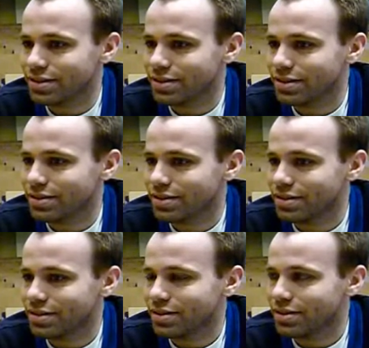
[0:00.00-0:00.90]

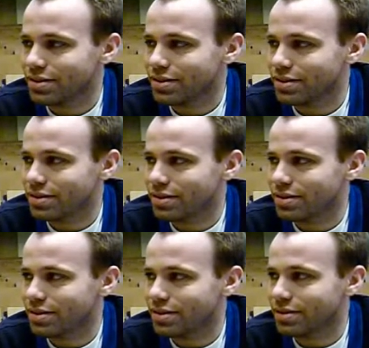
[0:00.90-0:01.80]

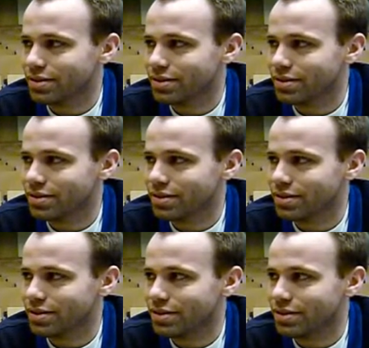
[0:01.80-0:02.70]

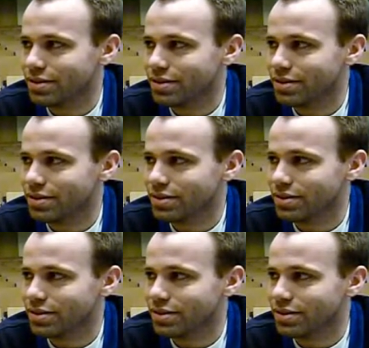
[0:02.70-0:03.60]

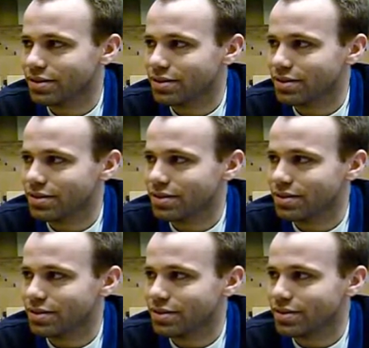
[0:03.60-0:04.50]

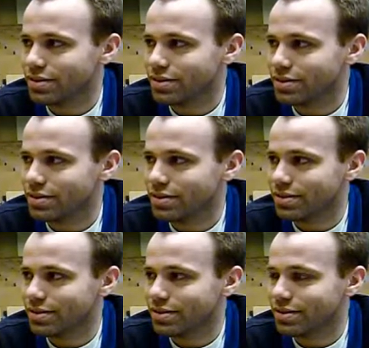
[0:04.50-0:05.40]

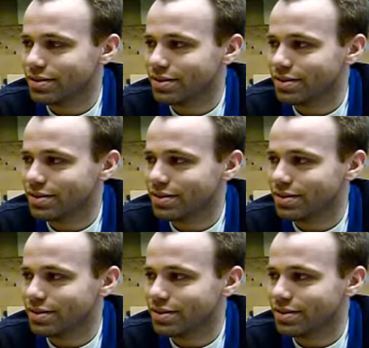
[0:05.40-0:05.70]
(silent)